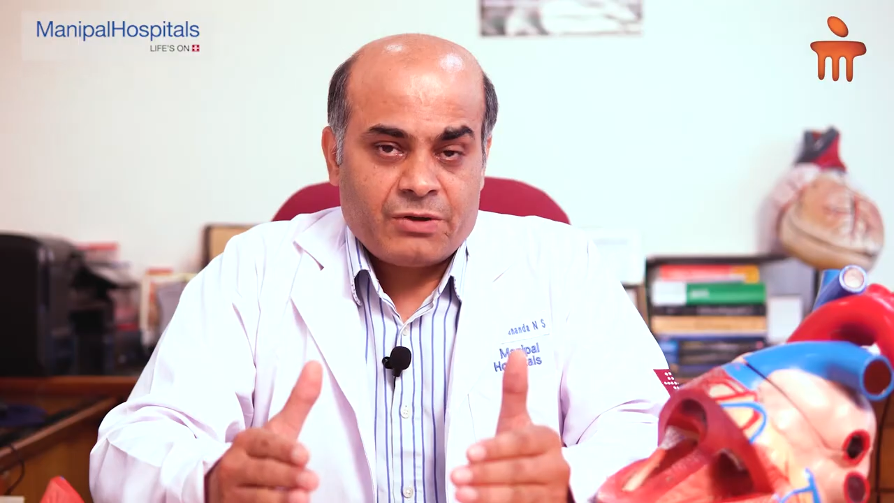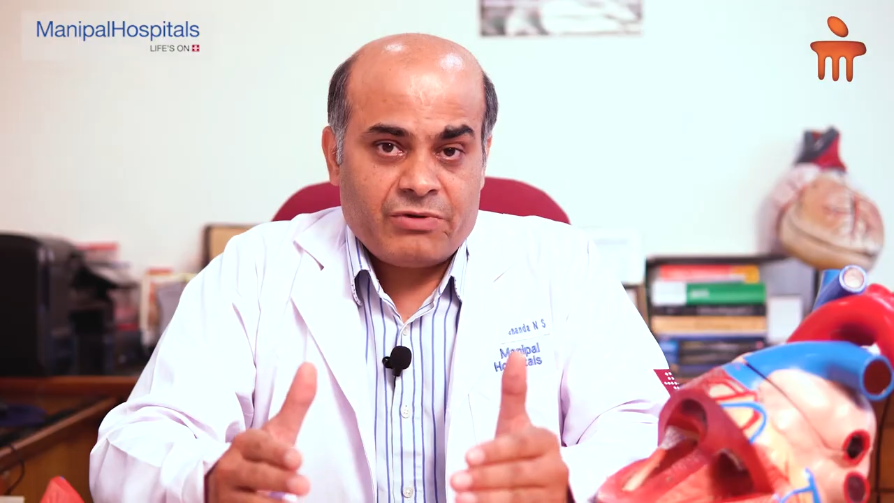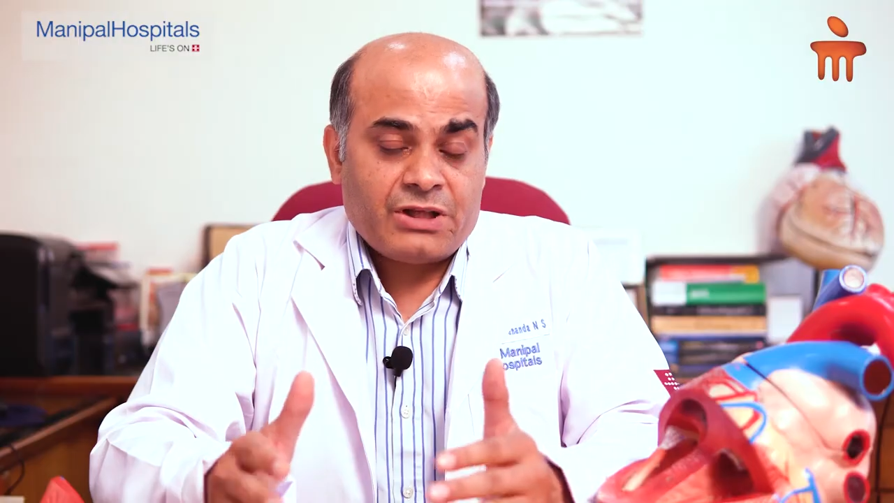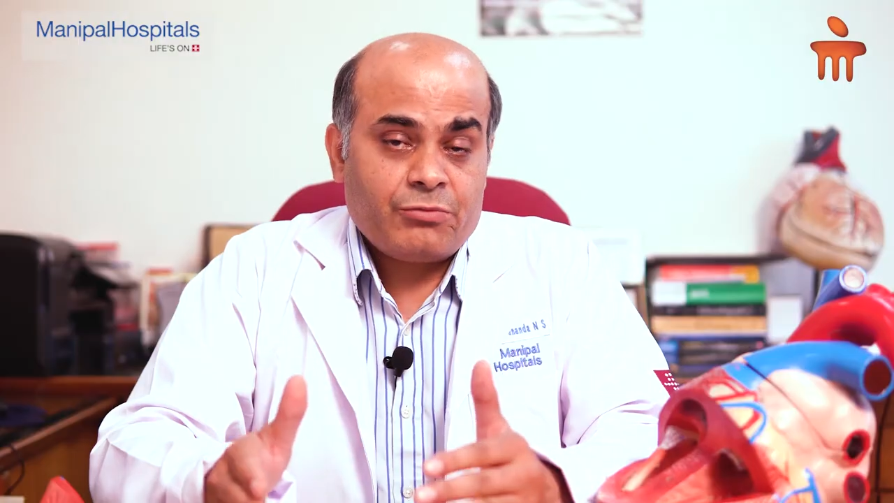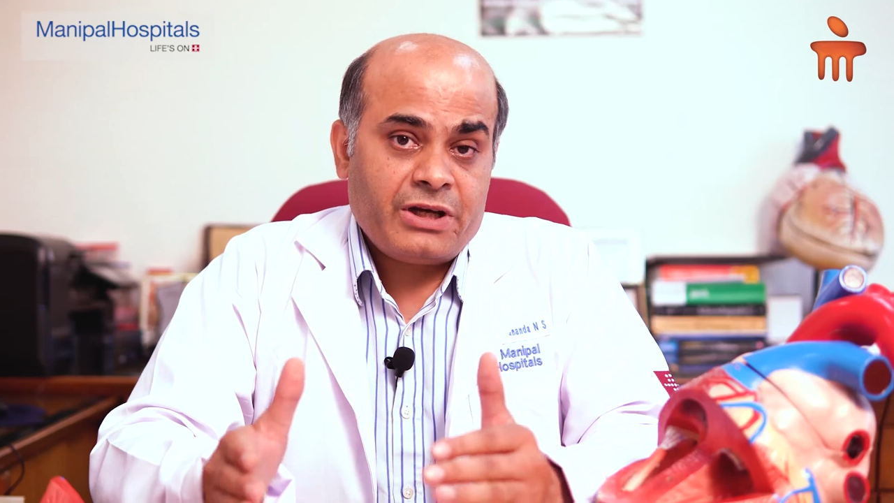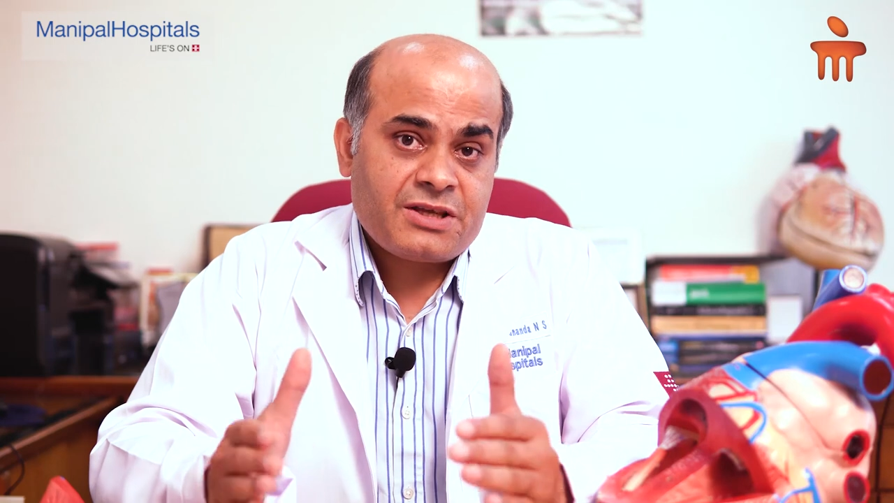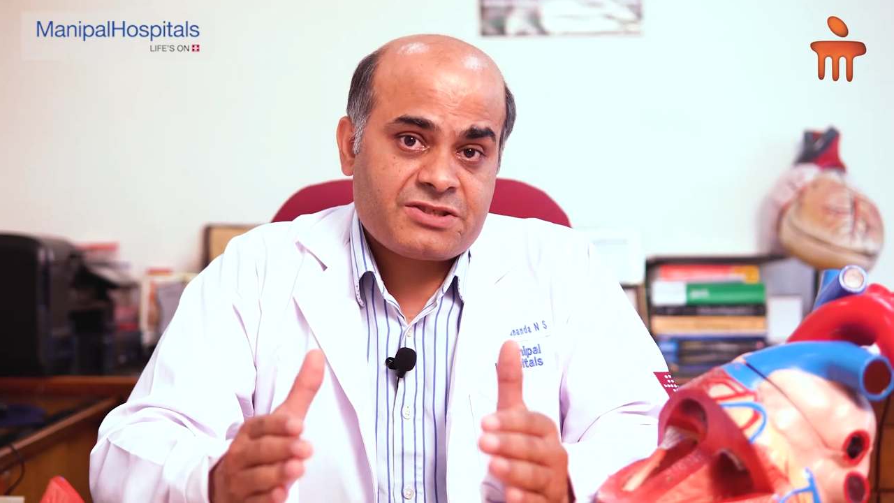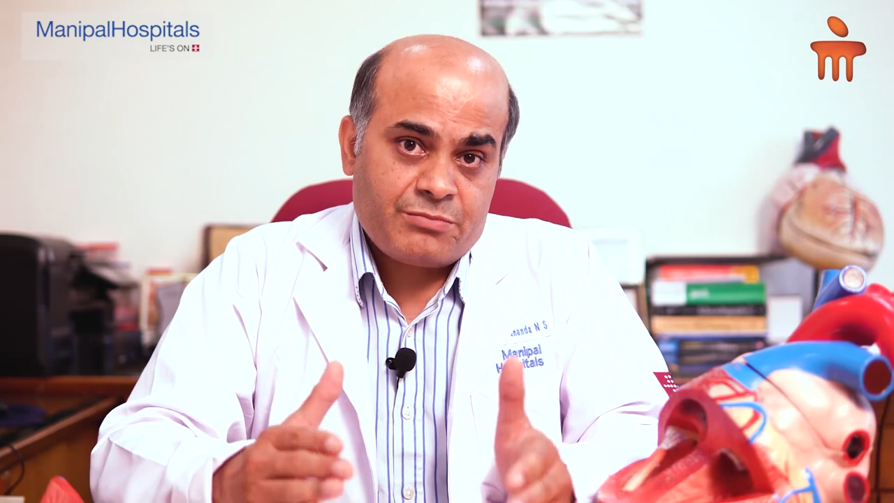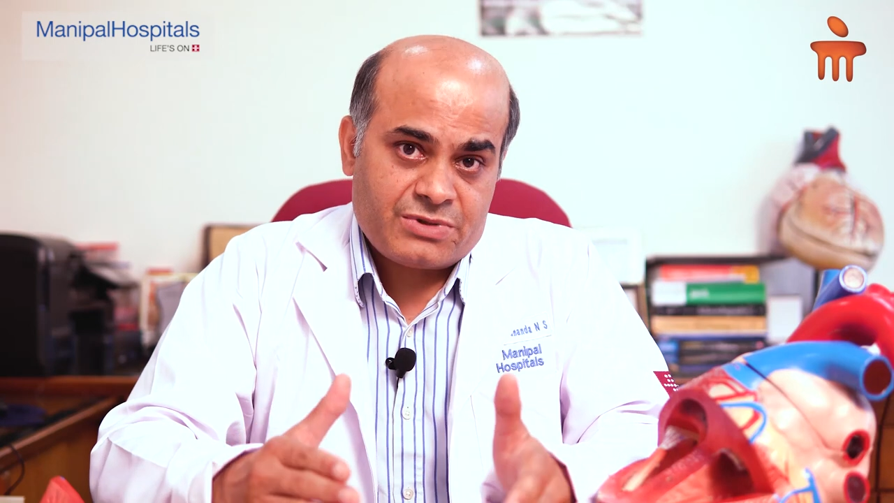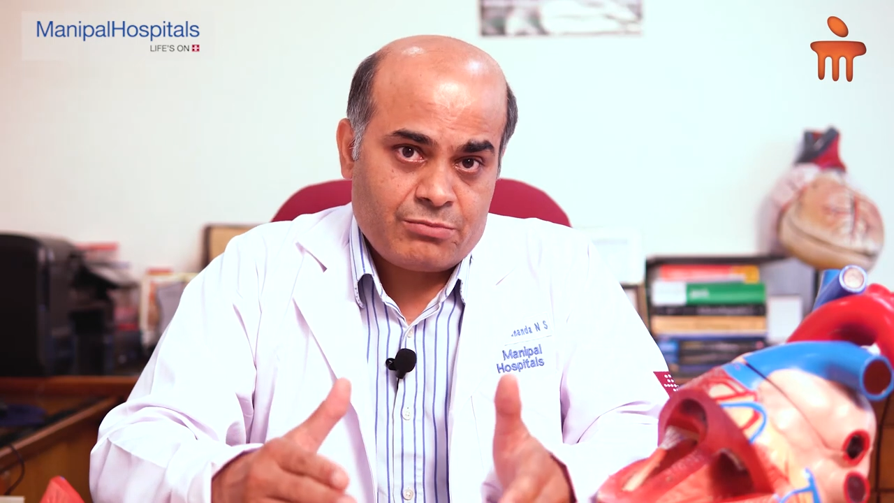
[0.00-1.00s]
whether one
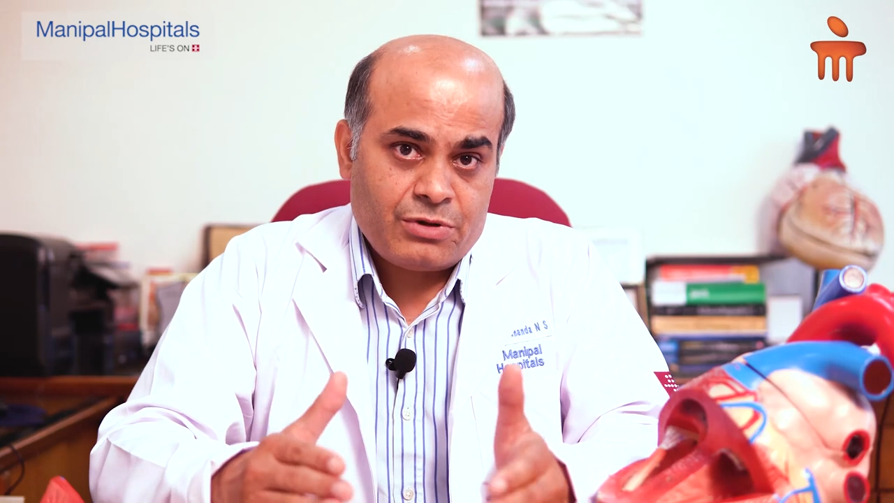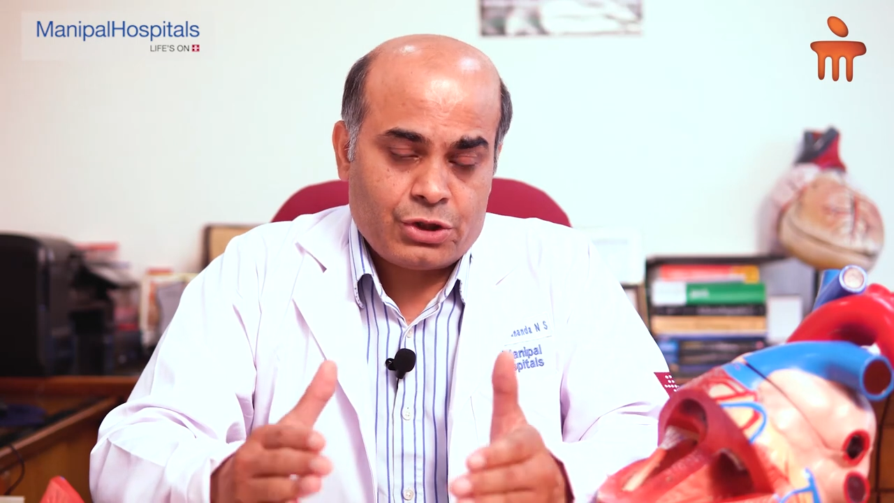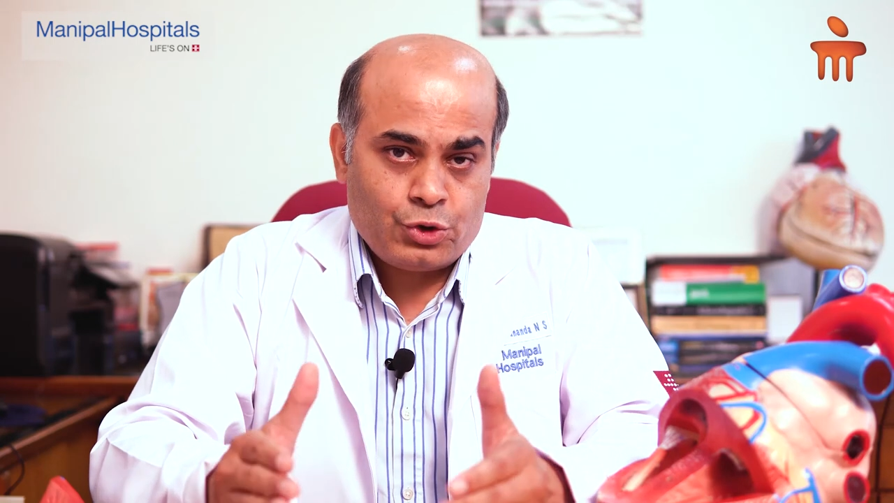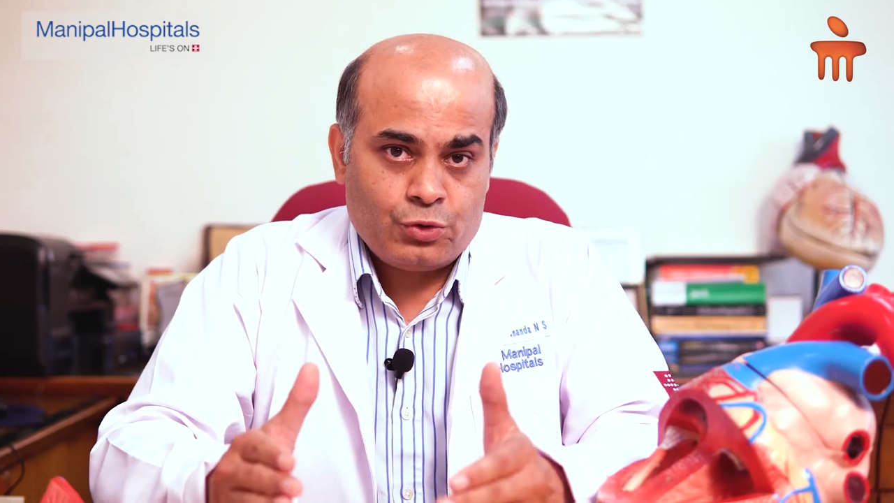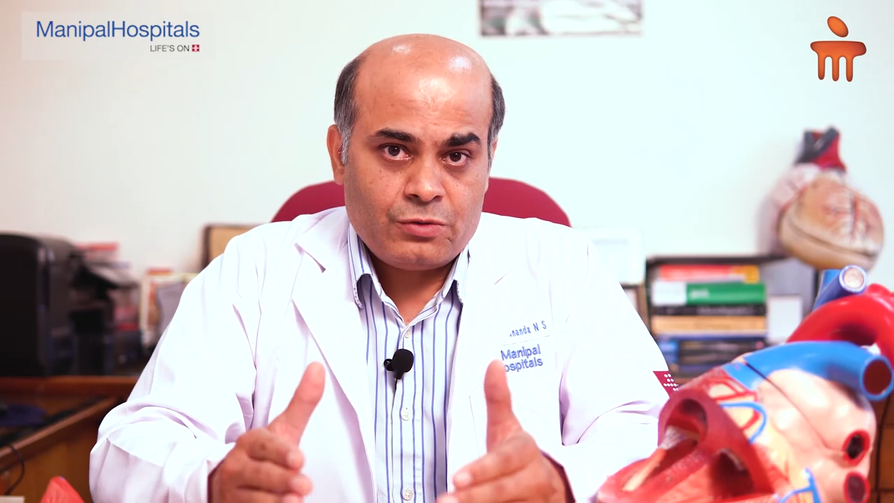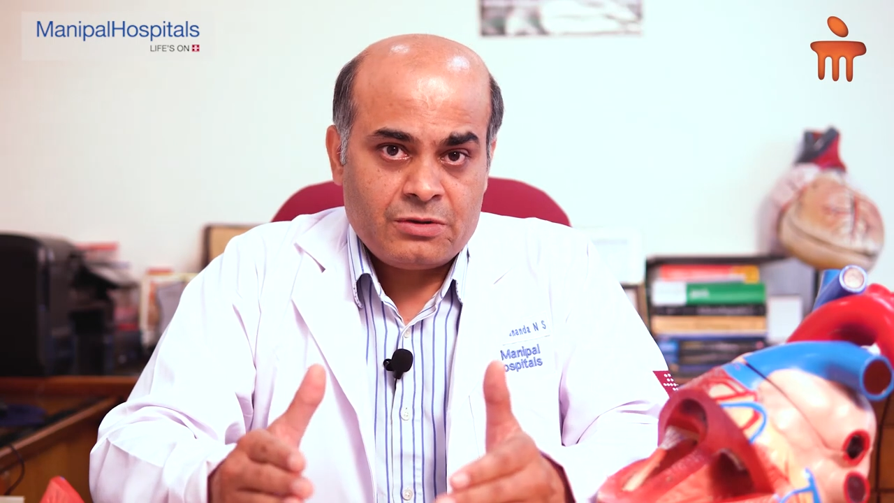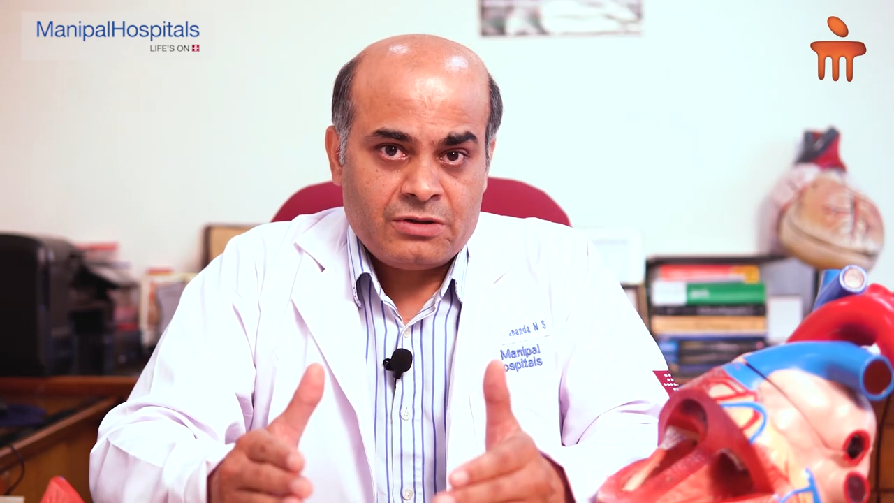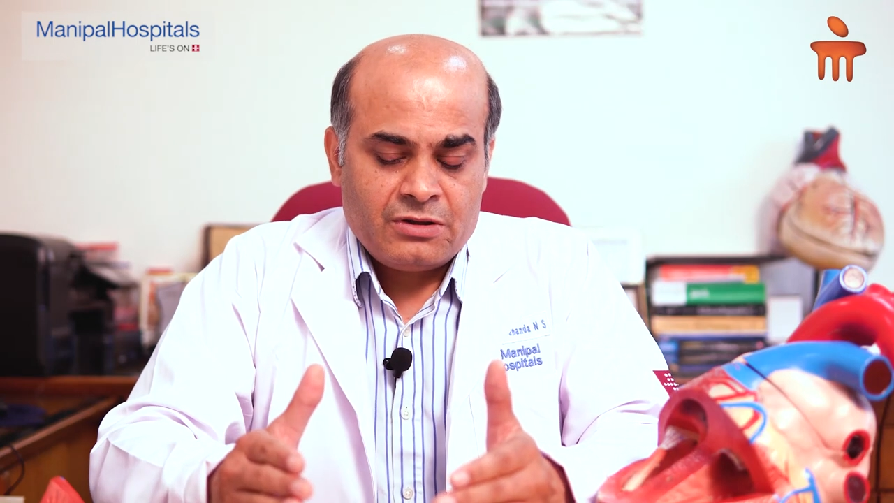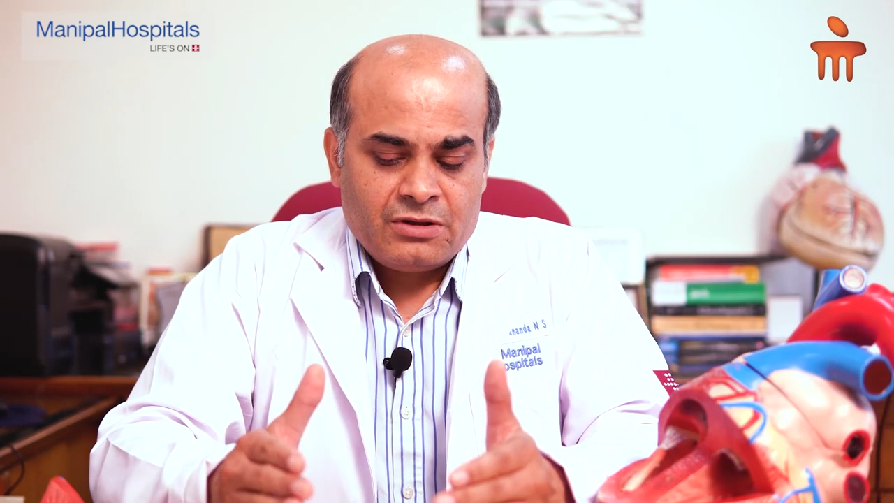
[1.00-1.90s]
has symptom or no,